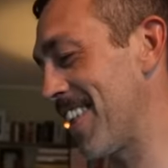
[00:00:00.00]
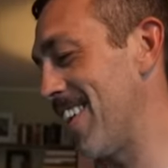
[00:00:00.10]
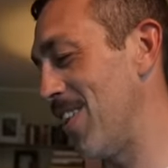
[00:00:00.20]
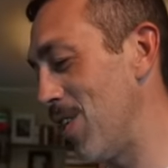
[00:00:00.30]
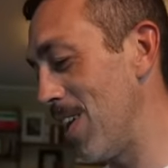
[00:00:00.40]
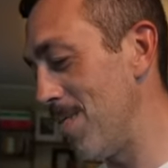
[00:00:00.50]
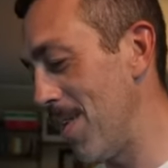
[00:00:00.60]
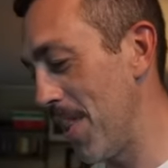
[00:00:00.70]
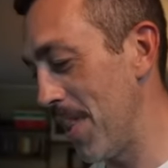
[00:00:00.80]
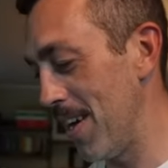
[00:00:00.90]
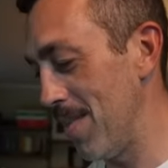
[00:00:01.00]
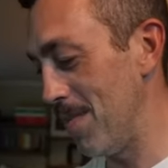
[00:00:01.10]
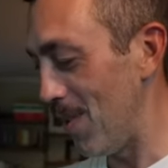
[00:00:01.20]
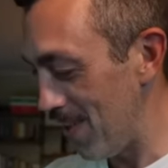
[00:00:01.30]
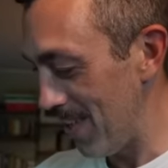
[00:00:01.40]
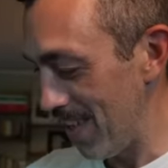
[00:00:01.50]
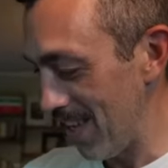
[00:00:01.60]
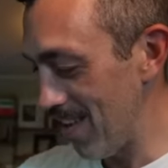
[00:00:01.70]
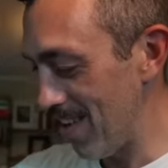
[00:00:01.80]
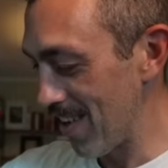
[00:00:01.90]
gotta hold up my thumb all
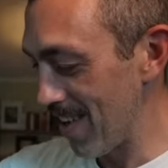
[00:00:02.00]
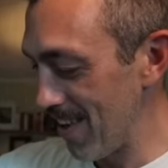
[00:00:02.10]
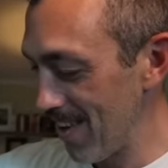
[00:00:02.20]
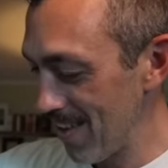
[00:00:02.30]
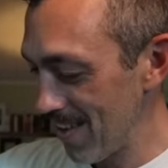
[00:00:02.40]
night long.